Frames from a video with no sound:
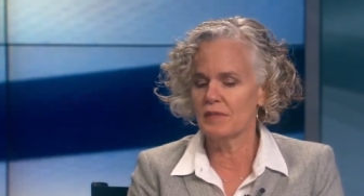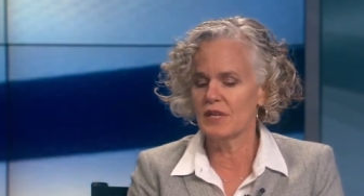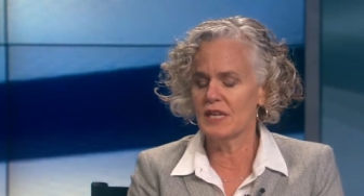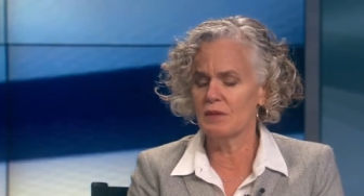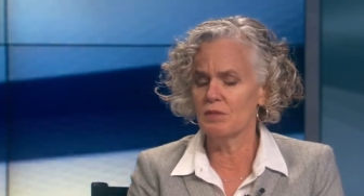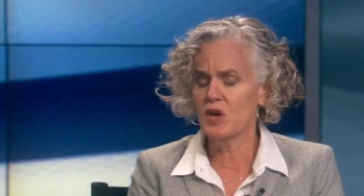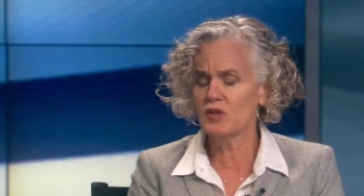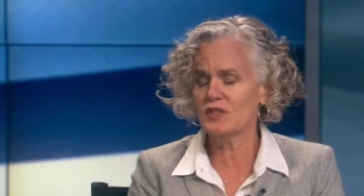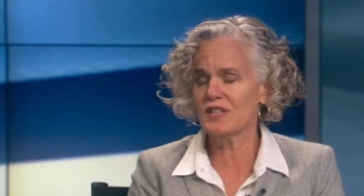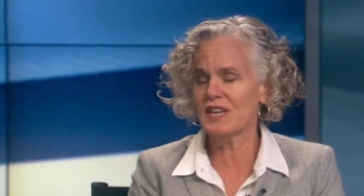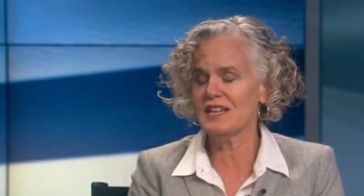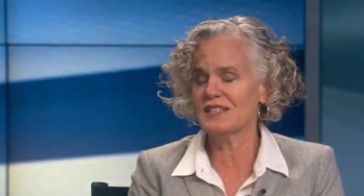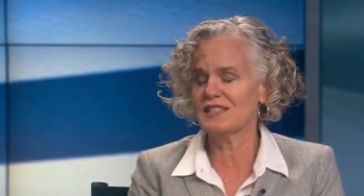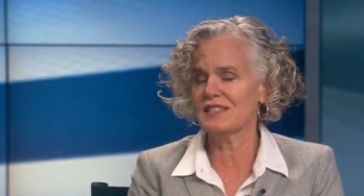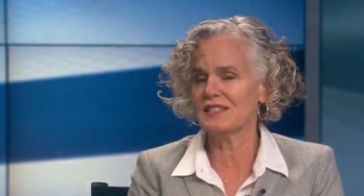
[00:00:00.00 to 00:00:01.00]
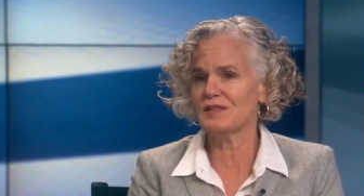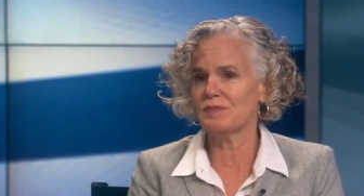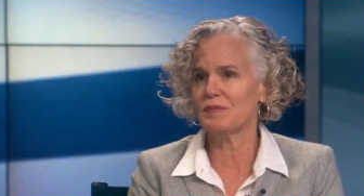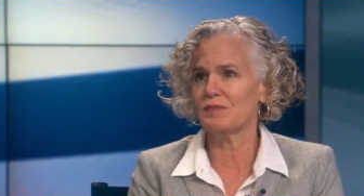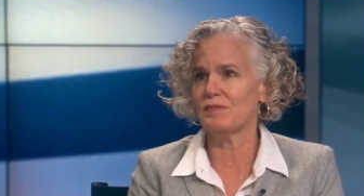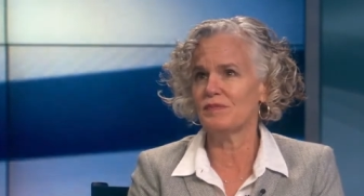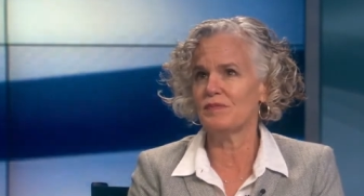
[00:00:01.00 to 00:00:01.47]
In most cases,
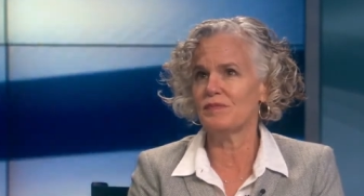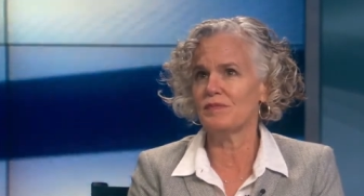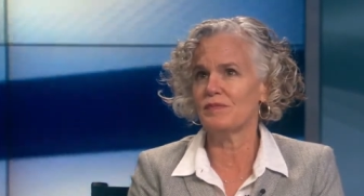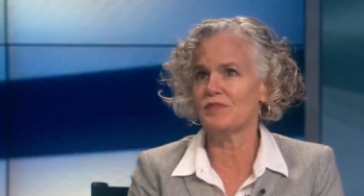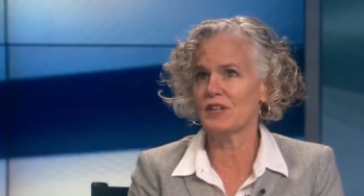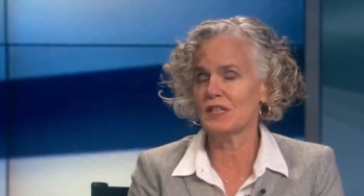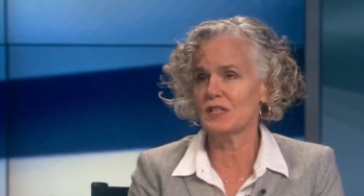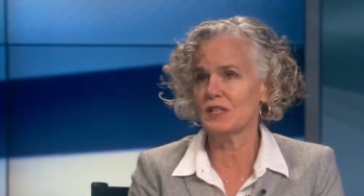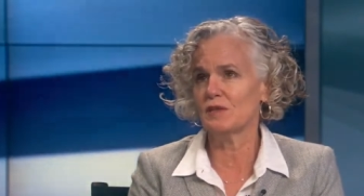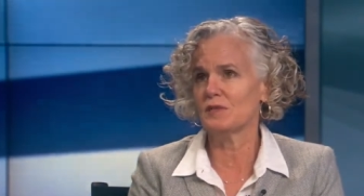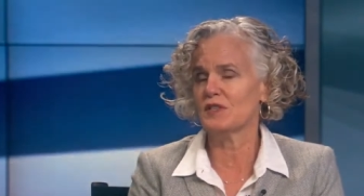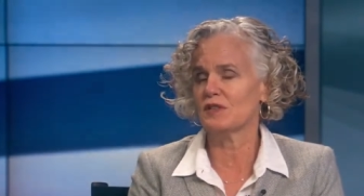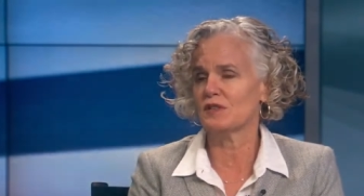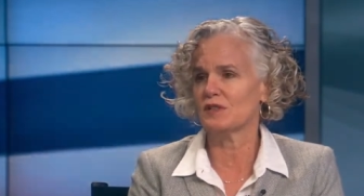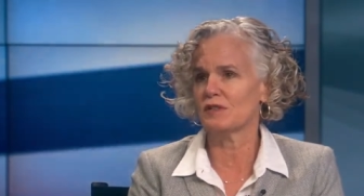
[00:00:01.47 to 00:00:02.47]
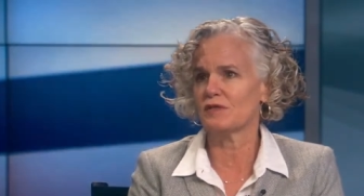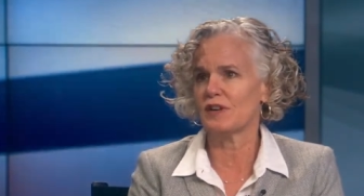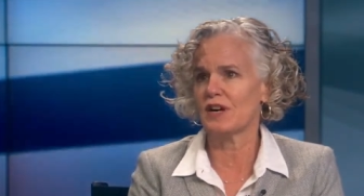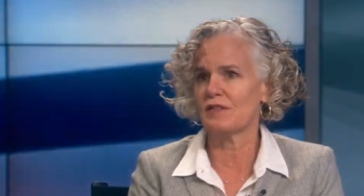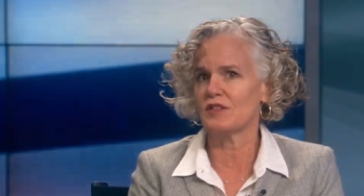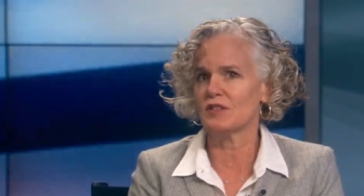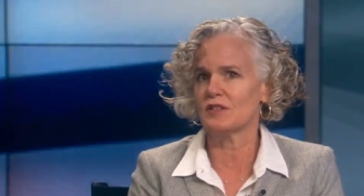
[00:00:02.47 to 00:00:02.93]
victims,
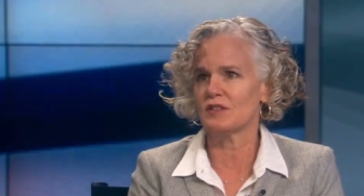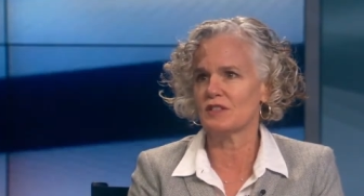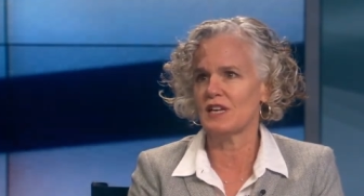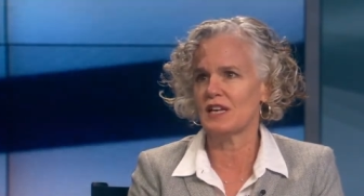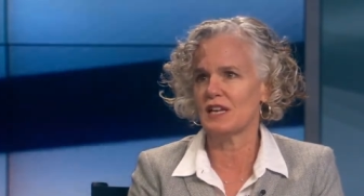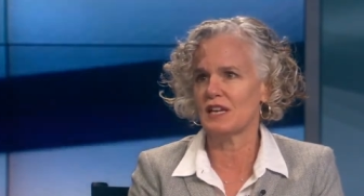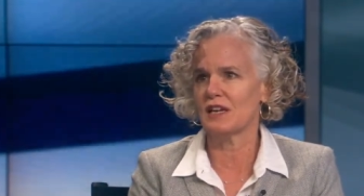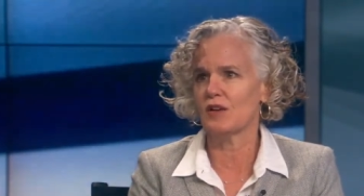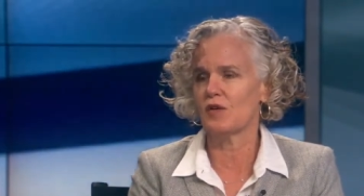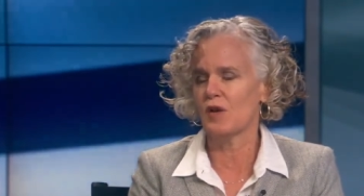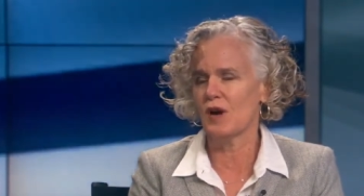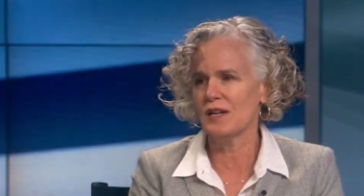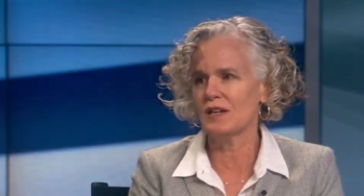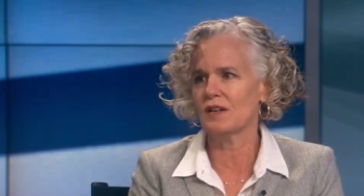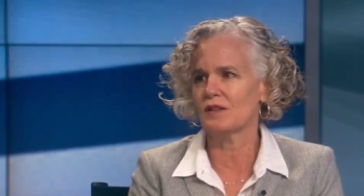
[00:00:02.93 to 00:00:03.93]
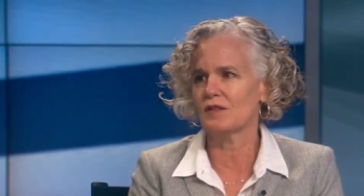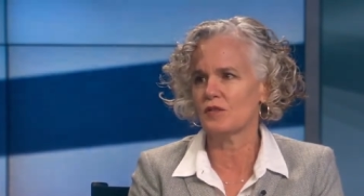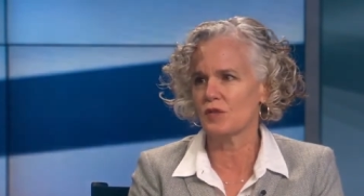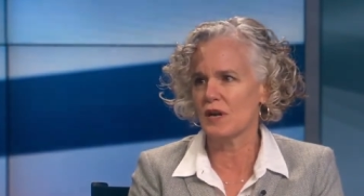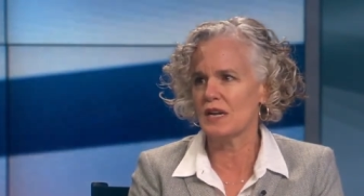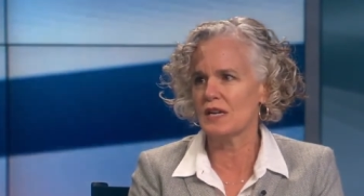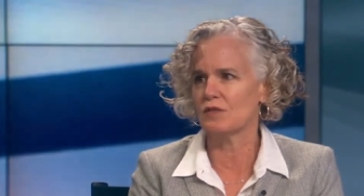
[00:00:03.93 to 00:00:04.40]
survivors are taking quite a
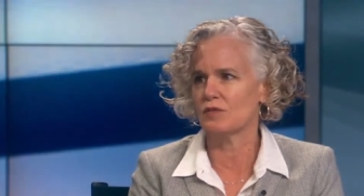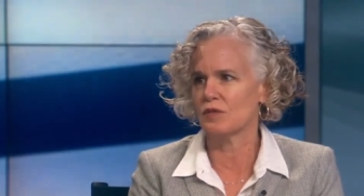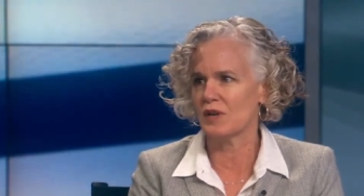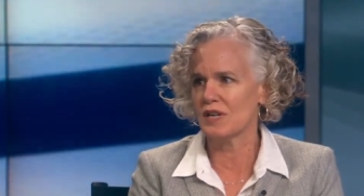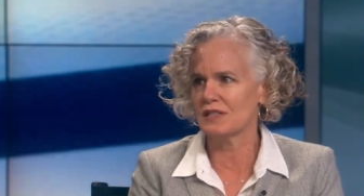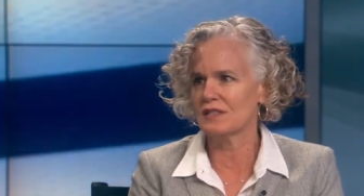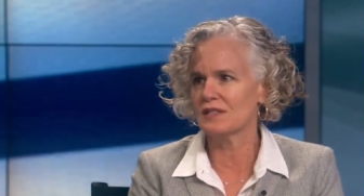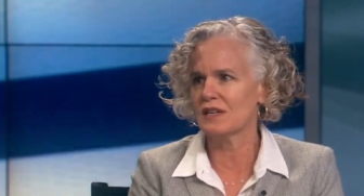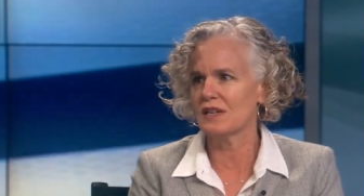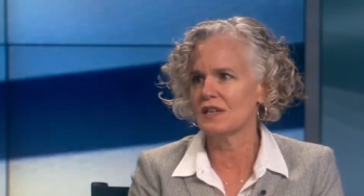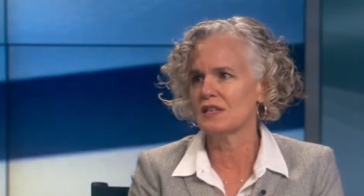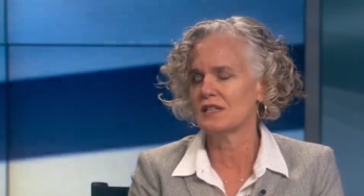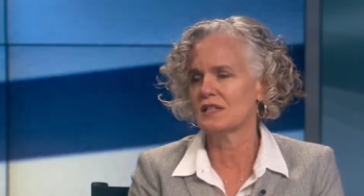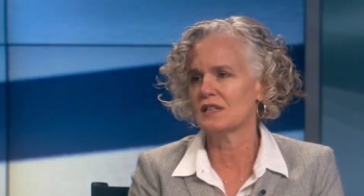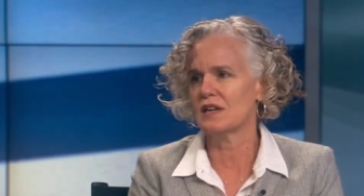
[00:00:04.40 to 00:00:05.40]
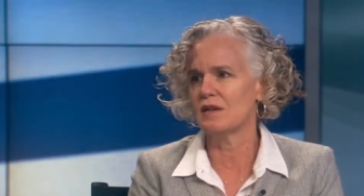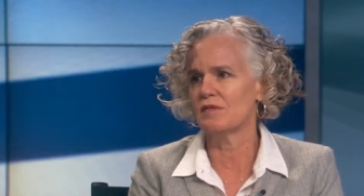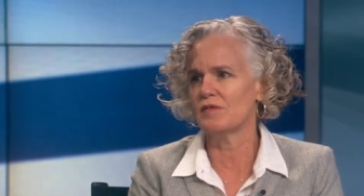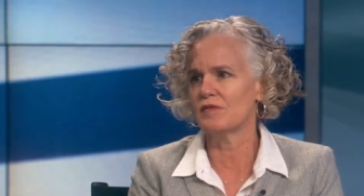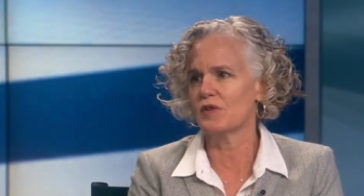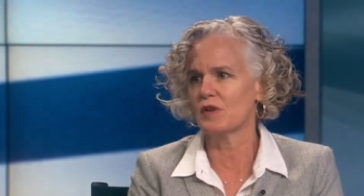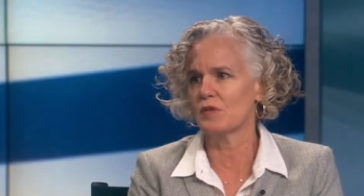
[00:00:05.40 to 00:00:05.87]
great risk to come
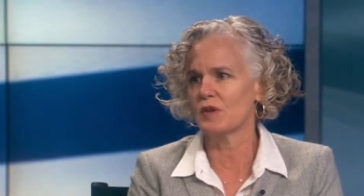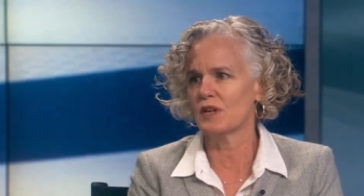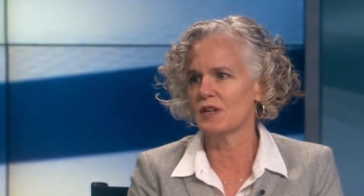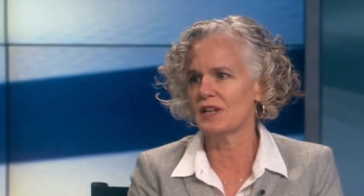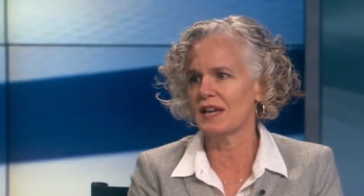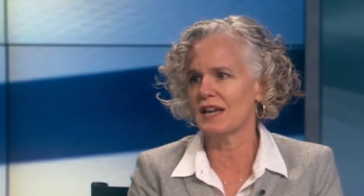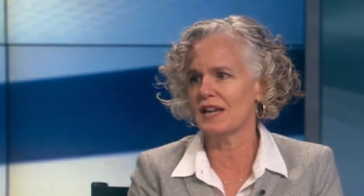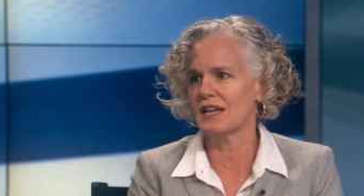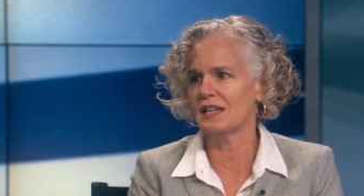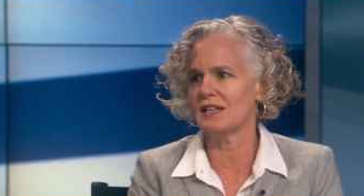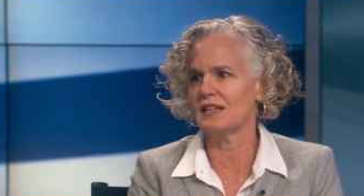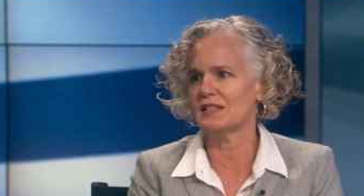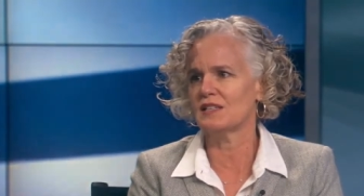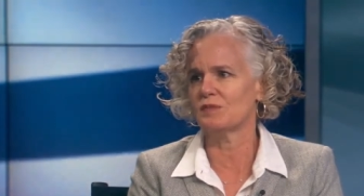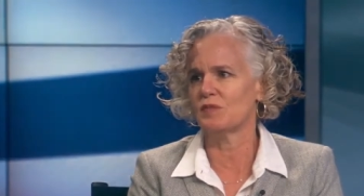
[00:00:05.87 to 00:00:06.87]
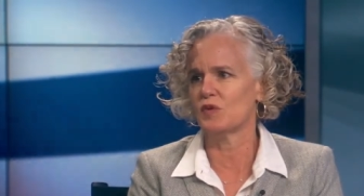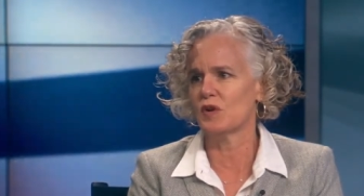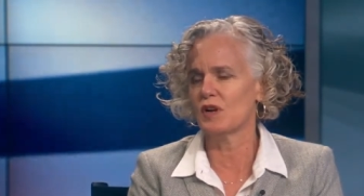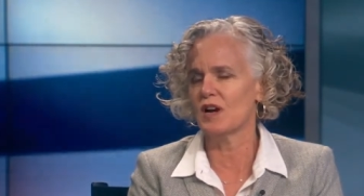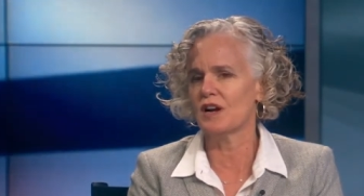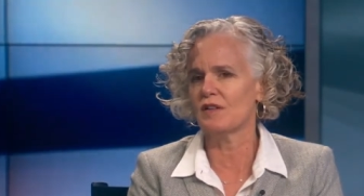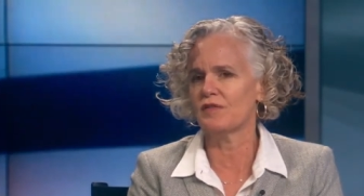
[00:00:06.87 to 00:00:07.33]
forward, and it's
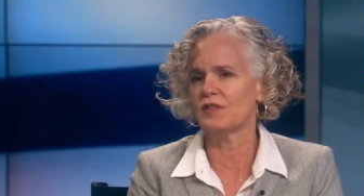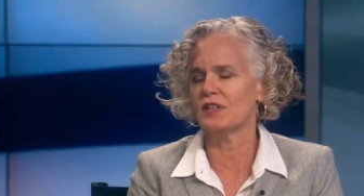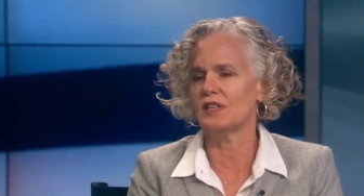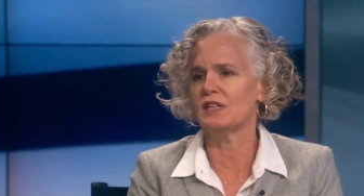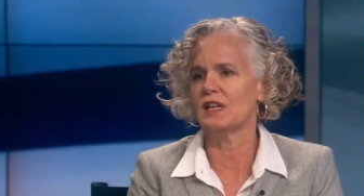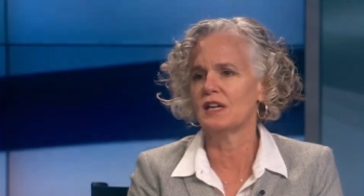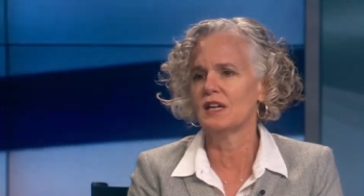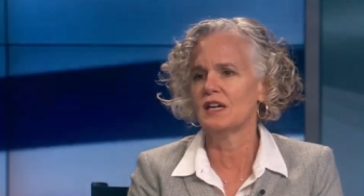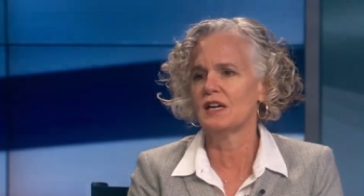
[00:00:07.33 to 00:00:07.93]
more often